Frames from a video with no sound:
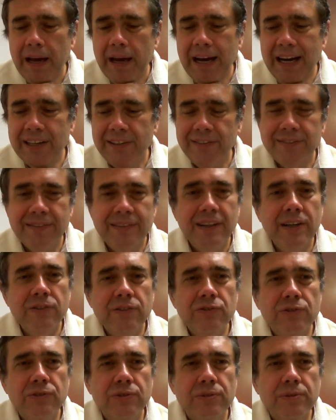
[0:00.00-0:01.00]
I
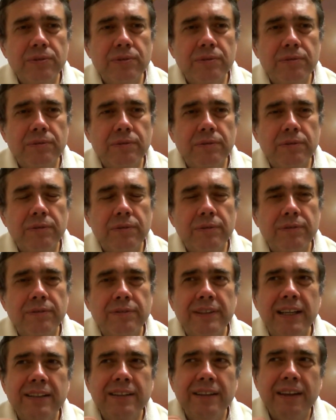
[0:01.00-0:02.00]
start to
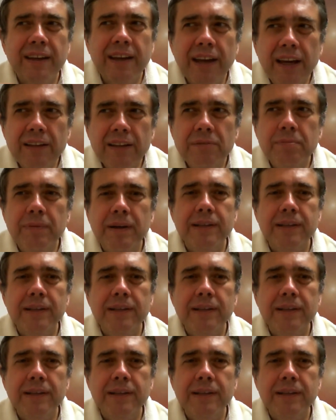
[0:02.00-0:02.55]
dedicate